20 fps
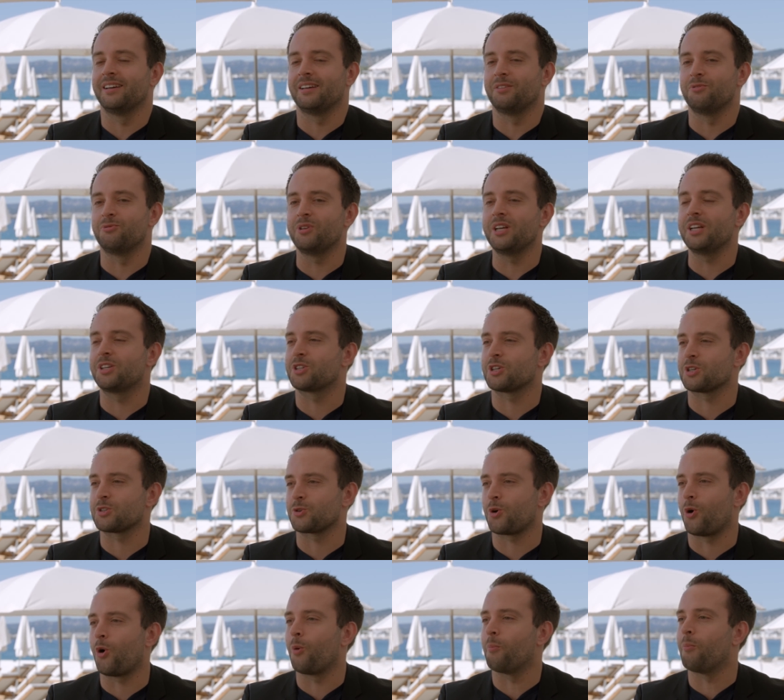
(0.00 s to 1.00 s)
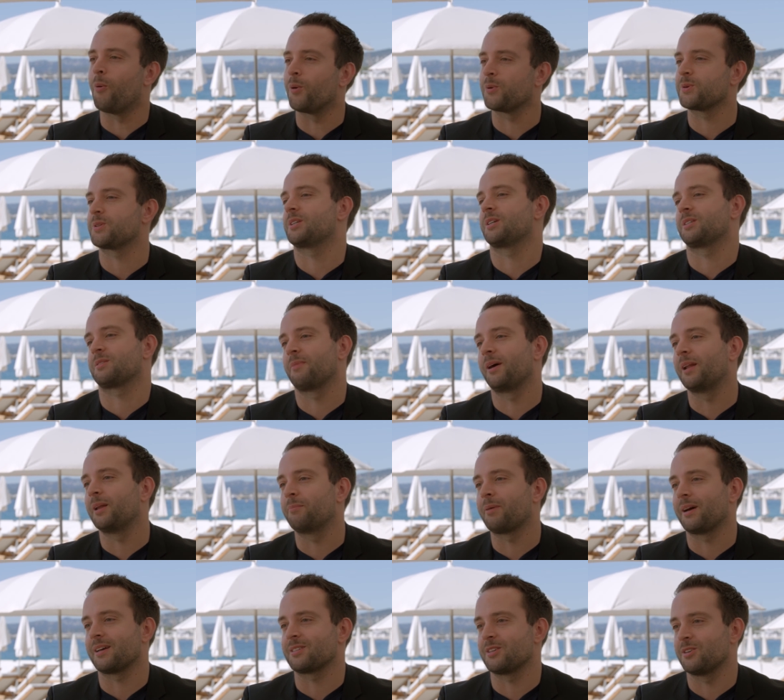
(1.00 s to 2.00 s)
reaches almost as many
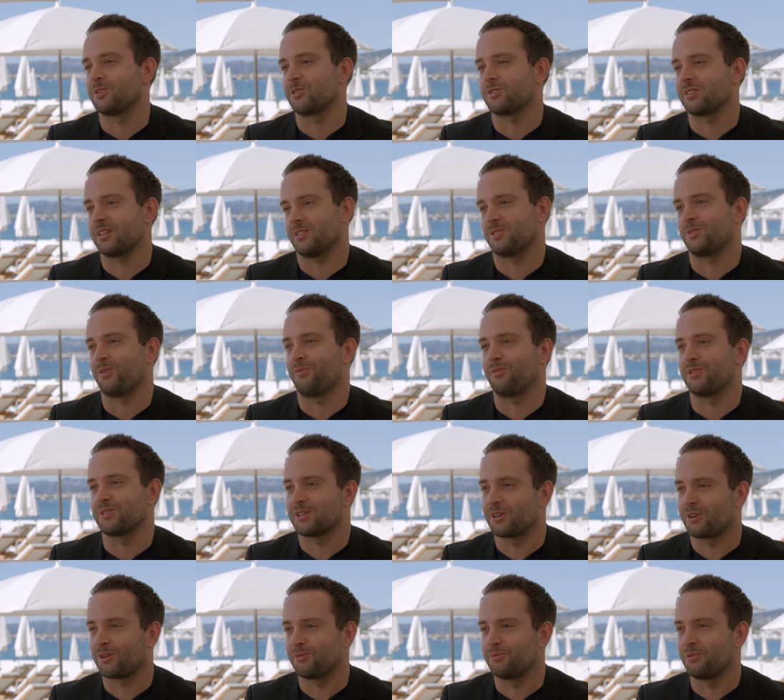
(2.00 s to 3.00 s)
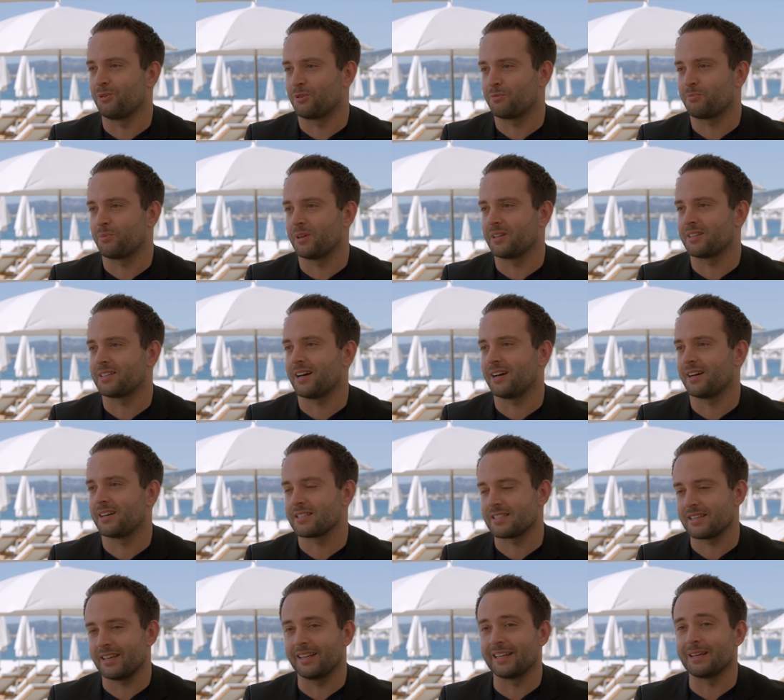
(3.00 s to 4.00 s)
passengers as your physical footprint
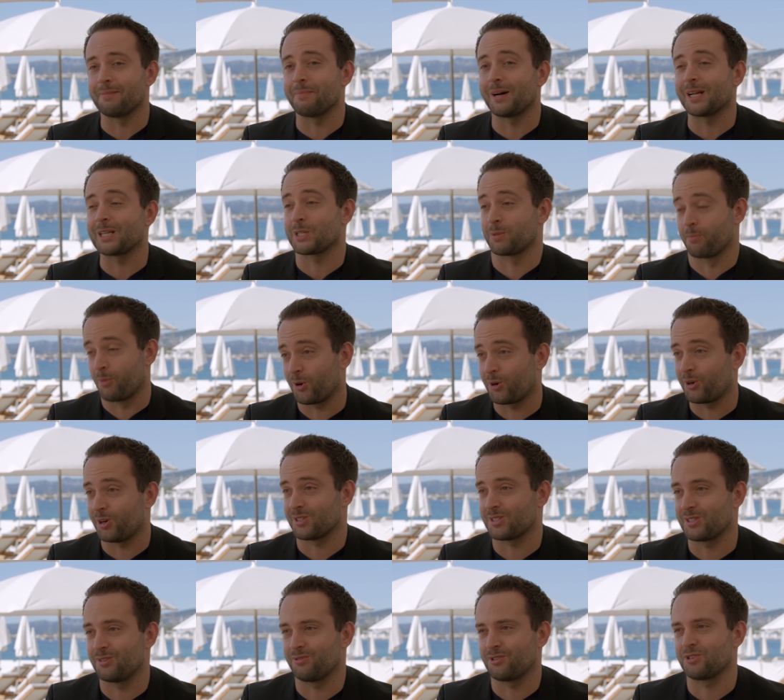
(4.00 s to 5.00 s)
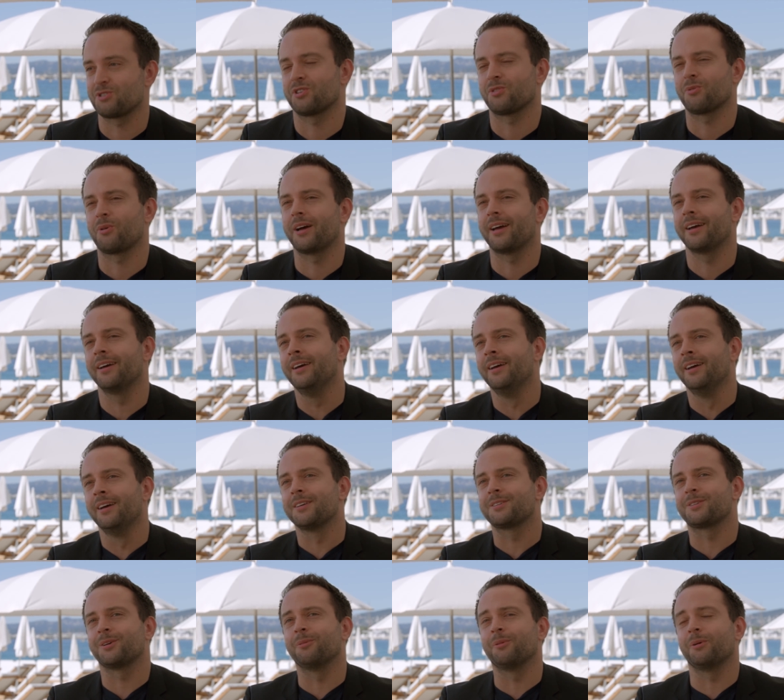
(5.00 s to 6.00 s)
does in a much more cost-efficient way.
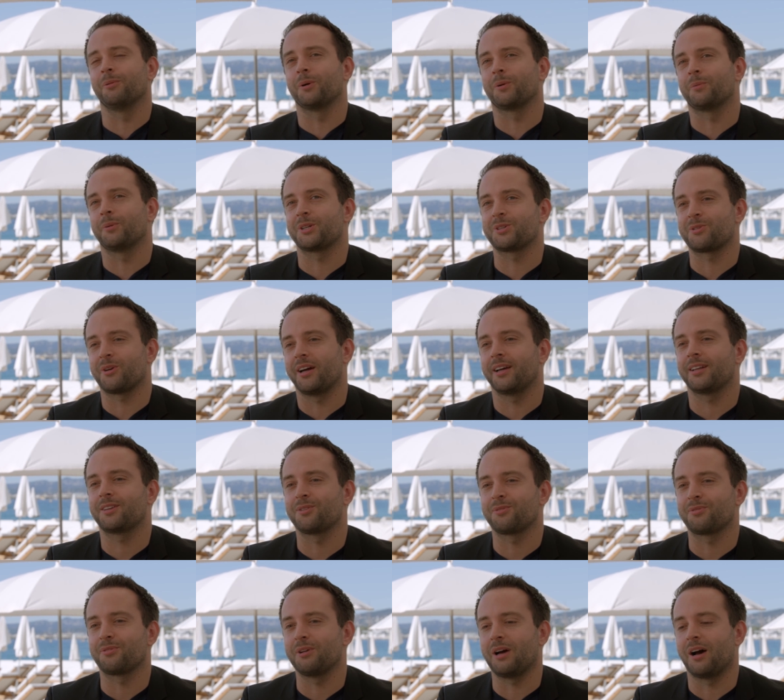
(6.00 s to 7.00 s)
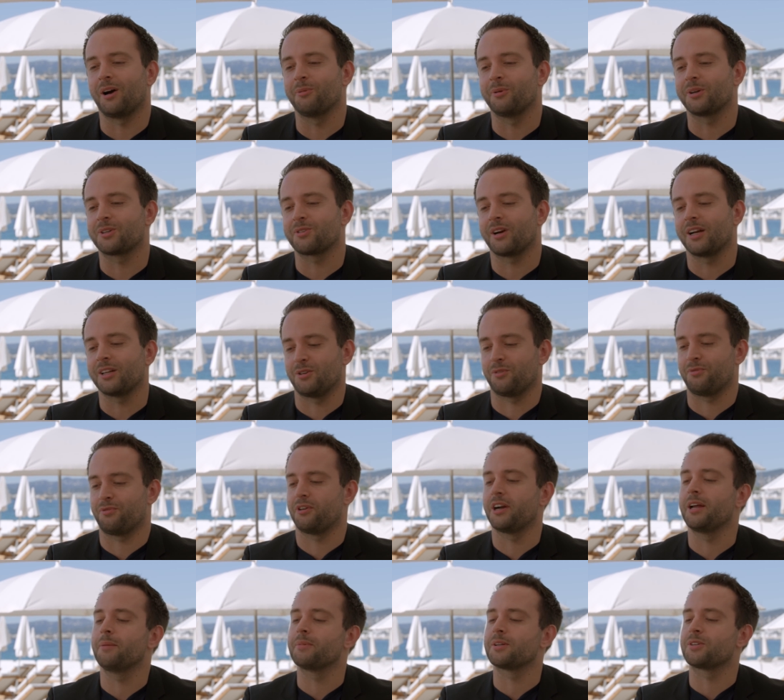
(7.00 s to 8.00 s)
So how we're trying to
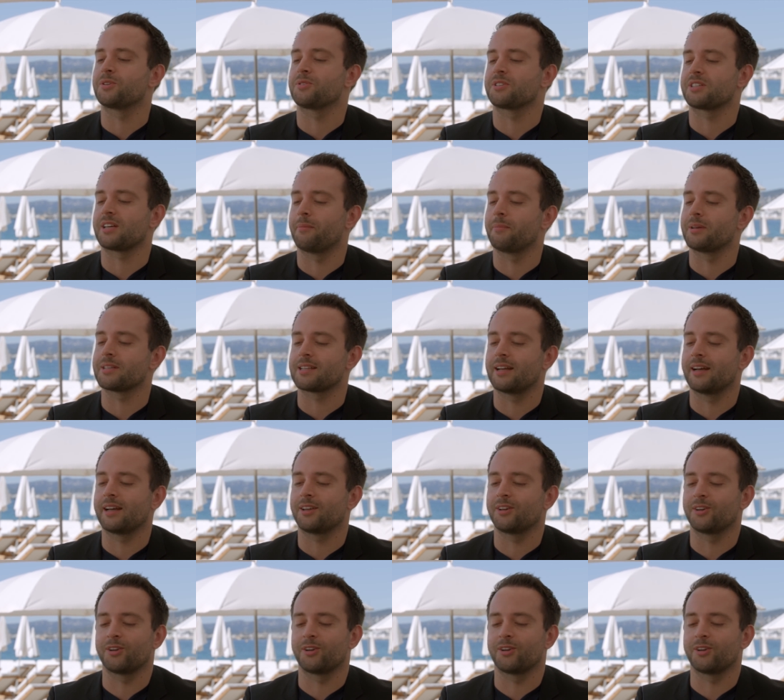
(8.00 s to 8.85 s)
frame it to some is like,